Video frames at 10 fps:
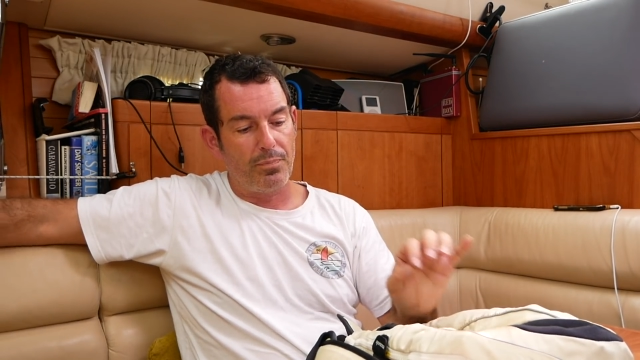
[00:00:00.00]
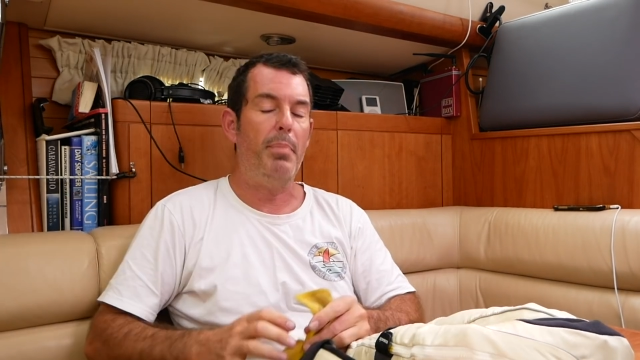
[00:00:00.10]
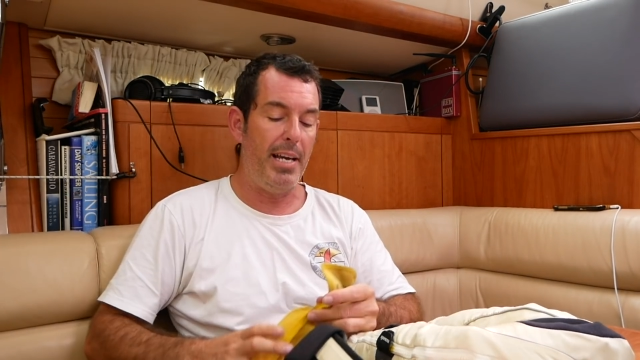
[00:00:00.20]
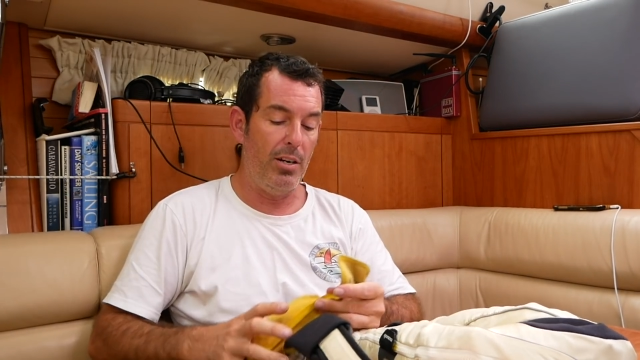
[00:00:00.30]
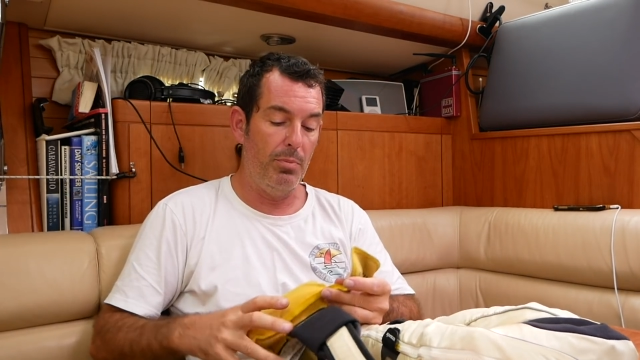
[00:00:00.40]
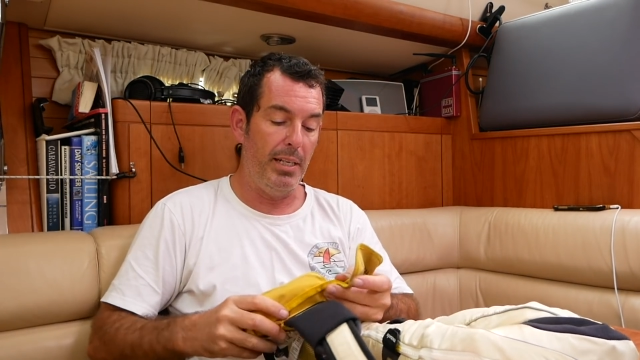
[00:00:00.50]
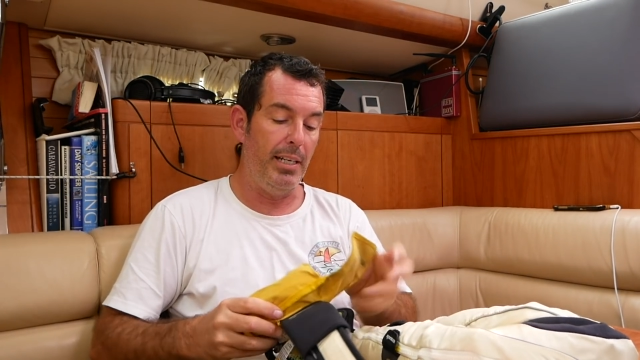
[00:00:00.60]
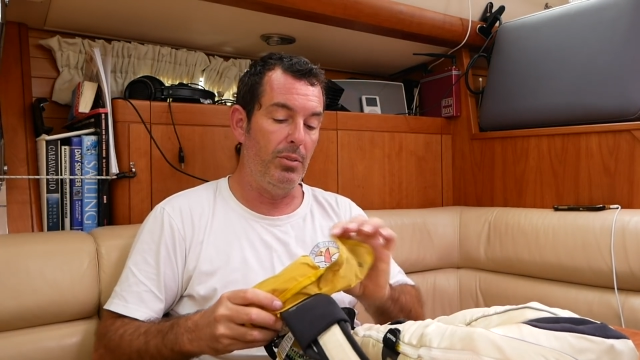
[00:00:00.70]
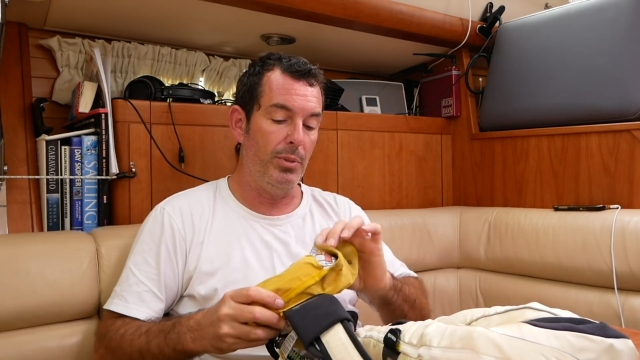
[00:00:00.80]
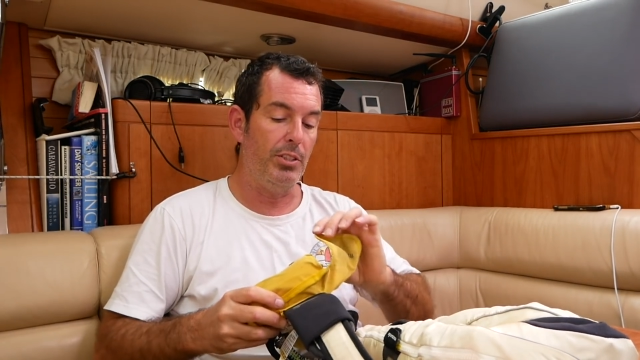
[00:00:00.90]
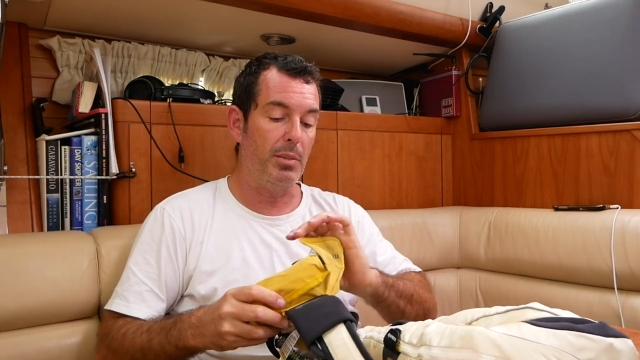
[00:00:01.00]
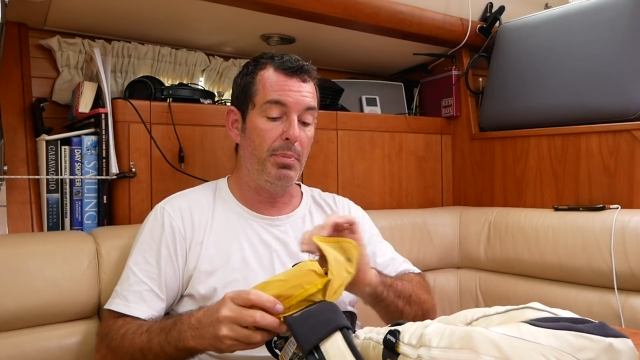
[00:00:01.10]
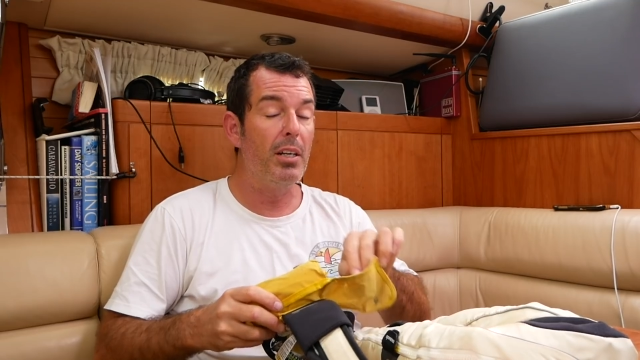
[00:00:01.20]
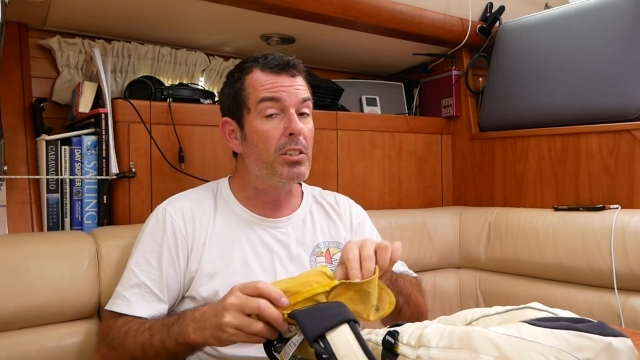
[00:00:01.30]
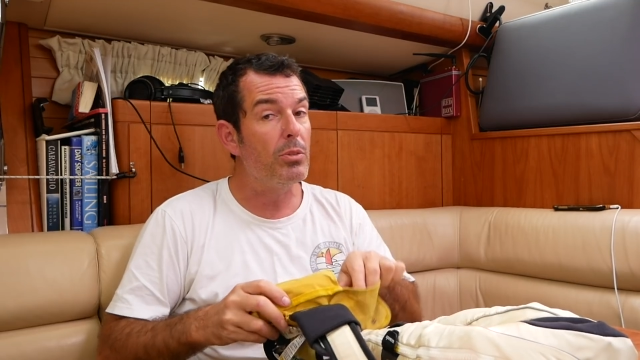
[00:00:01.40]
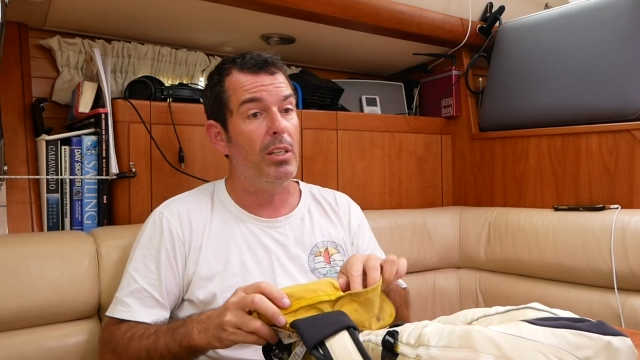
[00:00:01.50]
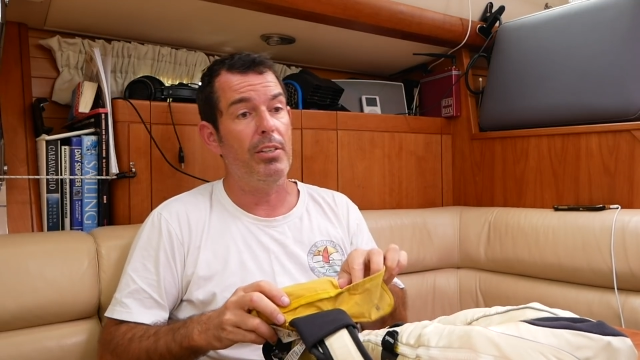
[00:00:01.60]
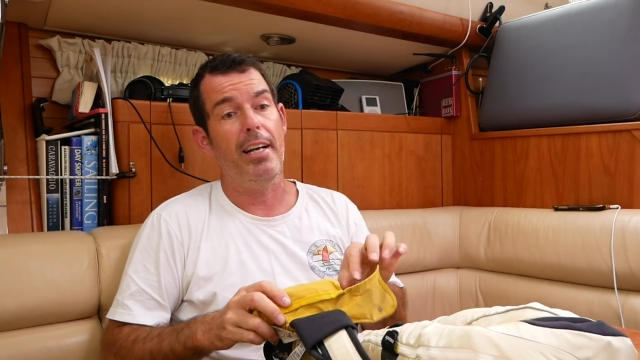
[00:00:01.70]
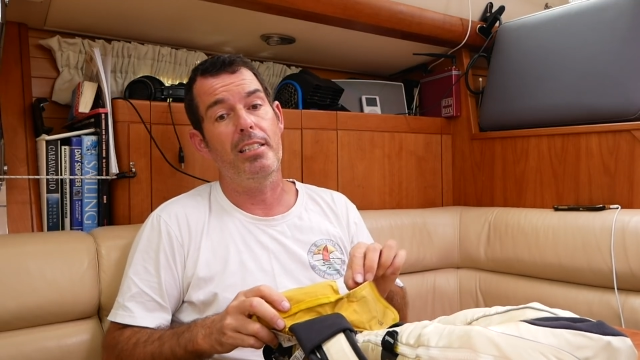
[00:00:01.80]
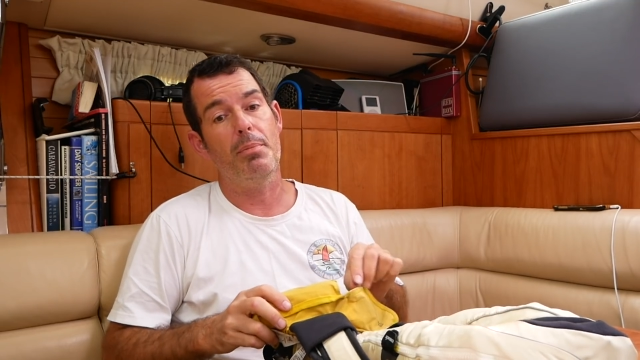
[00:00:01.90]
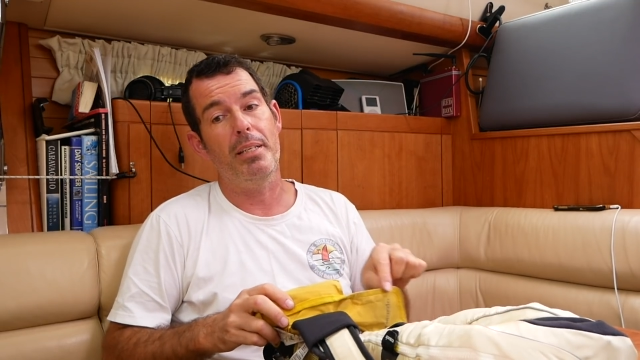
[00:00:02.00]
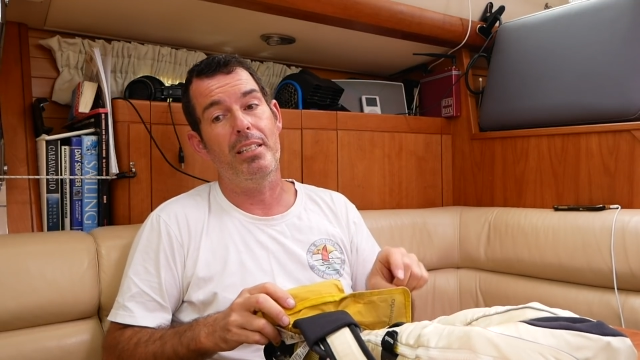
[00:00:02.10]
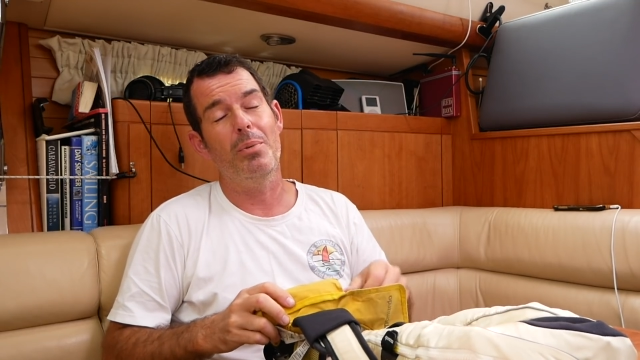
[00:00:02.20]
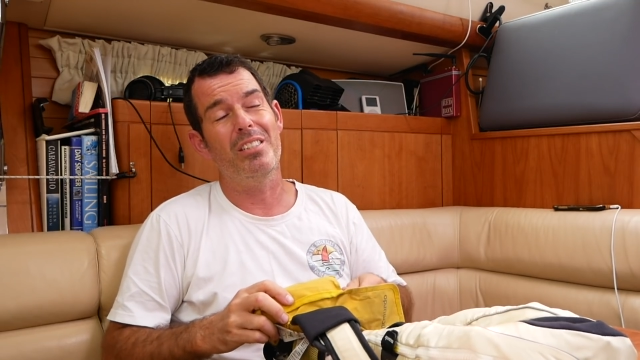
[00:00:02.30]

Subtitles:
PLB, which is a personal locator beacon,